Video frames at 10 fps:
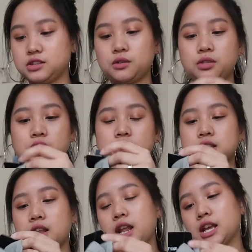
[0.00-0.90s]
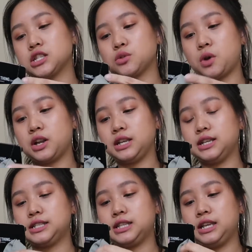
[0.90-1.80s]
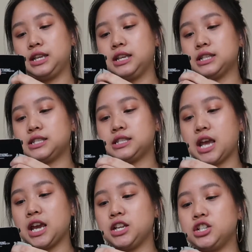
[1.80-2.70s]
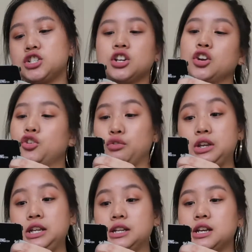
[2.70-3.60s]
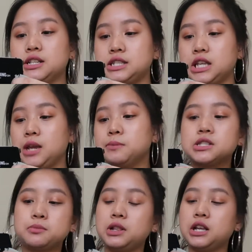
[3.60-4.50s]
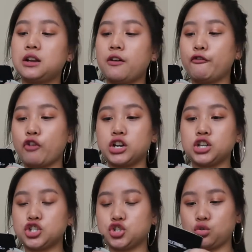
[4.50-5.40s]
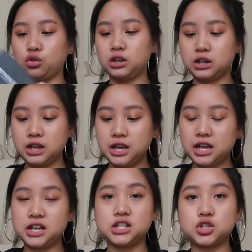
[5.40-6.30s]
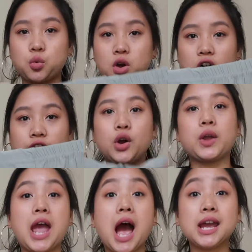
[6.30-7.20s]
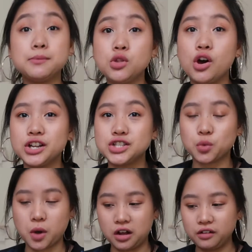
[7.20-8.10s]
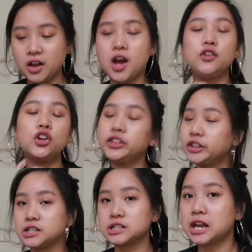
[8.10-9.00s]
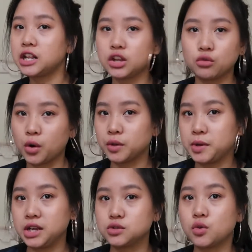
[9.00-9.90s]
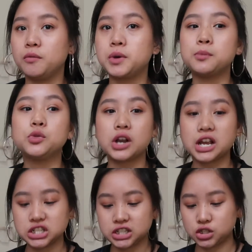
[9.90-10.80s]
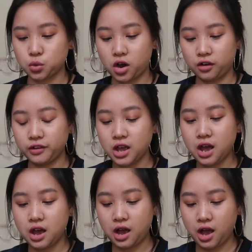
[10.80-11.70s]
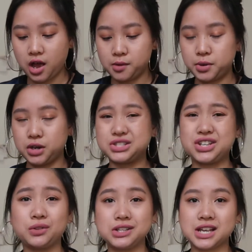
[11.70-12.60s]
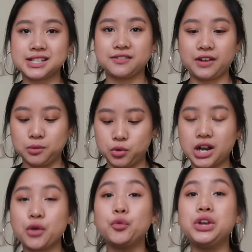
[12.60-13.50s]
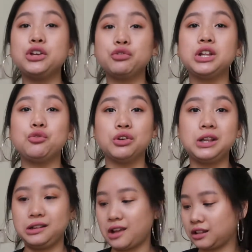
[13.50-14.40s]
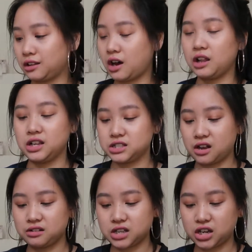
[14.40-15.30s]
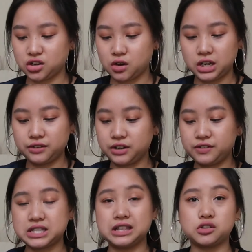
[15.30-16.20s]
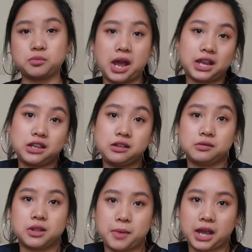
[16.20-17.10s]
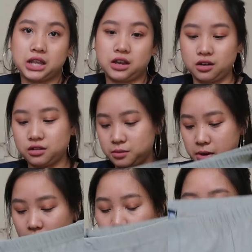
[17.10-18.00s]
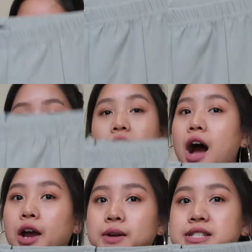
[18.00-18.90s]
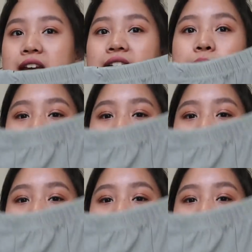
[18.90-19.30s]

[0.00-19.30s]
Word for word: So this next one is the sage green seam split front short in a 12. Okay, I am not a 12. Not that there's anything wrong with being a 12, but I'm not actually a 12. Um, but it was the only size available and I really really really liked the color so I was like you know even if it's a little baggy the baggier the better I always say